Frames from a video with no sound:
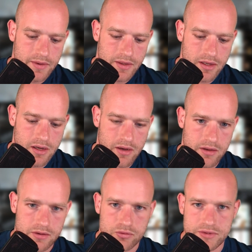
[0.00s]

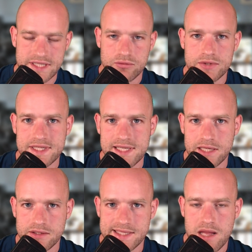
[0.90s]
to decide
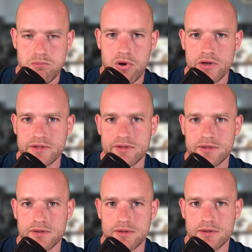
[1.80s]
the snap point.
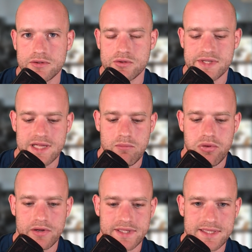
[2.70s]
So the snap
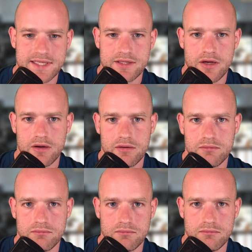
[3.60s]
point is either
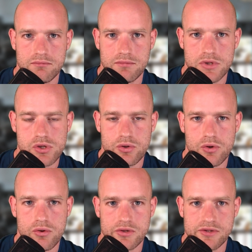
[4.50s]

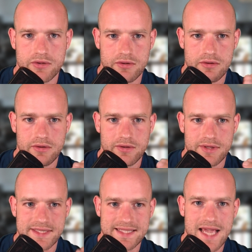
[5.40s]
the
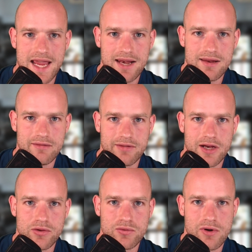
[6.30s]
sale
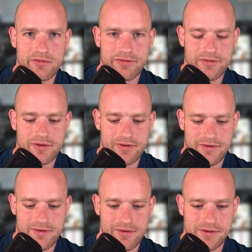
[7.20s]
value of
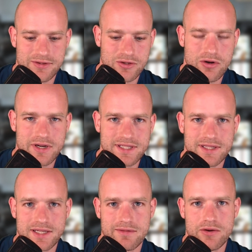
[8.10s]
the current
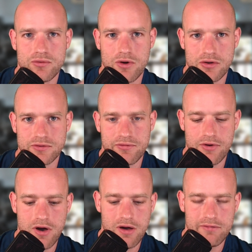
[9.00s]
index value or the
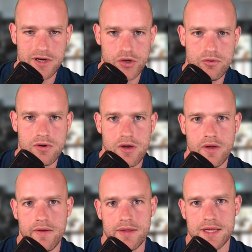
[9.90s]
floor value.
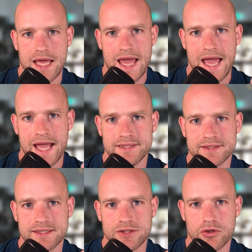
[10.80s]
And
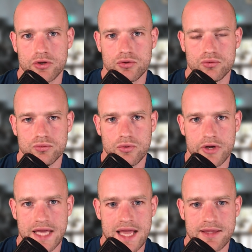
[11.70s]
in order to,
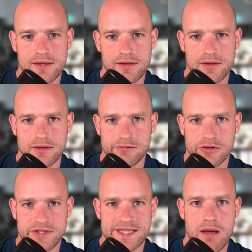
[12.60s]
again, for
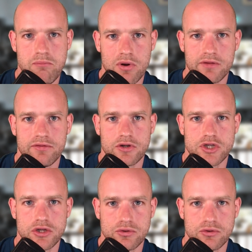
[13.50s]
the snap point function